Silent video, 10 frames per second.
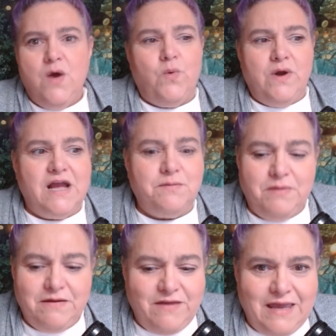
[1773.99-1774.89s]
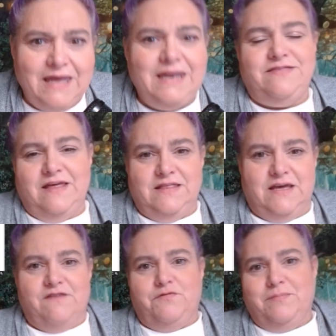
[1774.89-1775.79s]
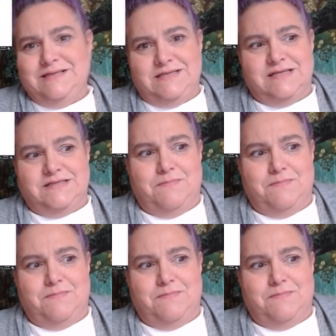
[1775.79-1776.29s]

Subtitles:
We're not going to believe anything the government says